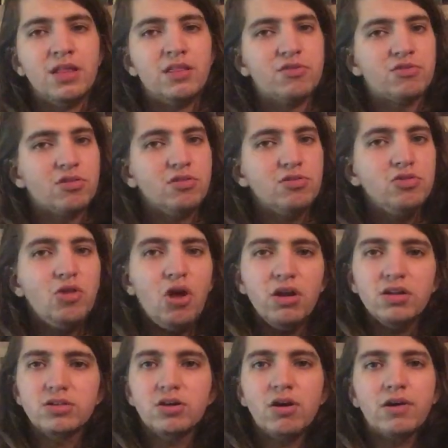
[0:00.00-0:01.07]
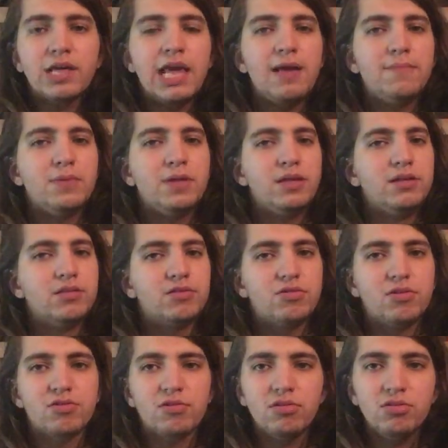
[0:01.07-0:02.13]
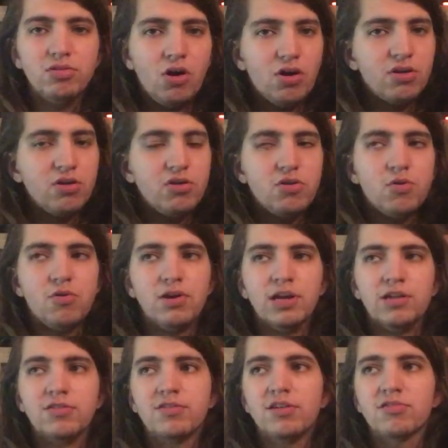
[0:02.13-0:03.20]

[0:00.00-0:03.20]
There's a lot of dark ambience. There's a lot of noise.